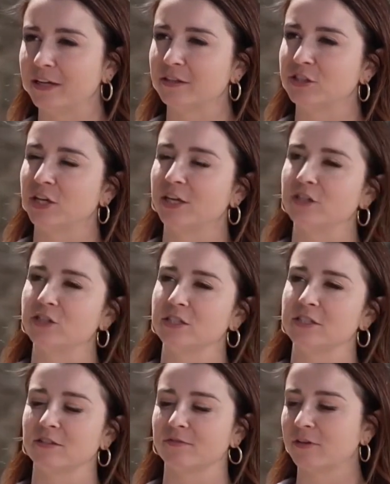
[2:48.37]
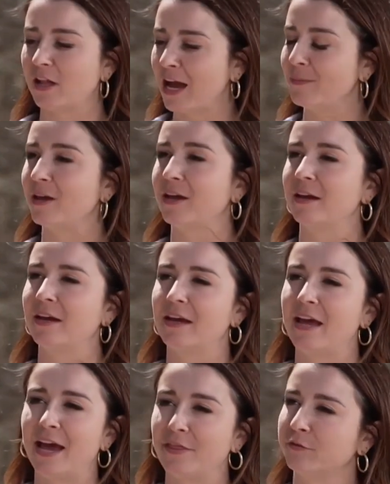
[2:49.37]
in the changes of climate
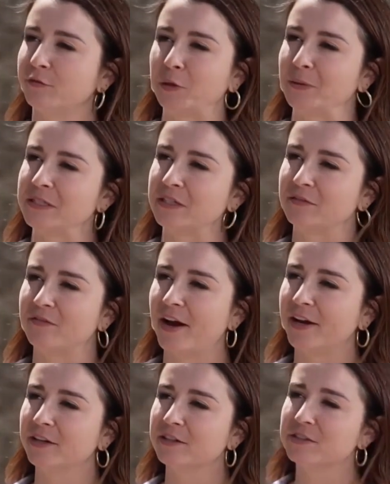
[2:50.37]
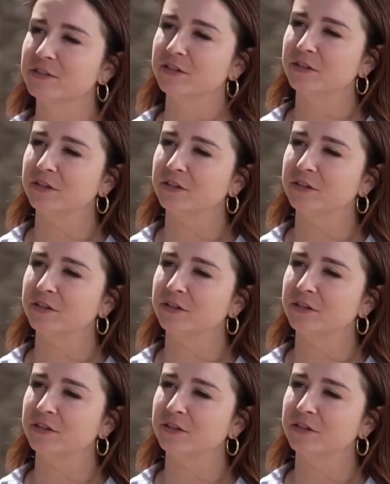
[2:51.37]
and the frequency of fires?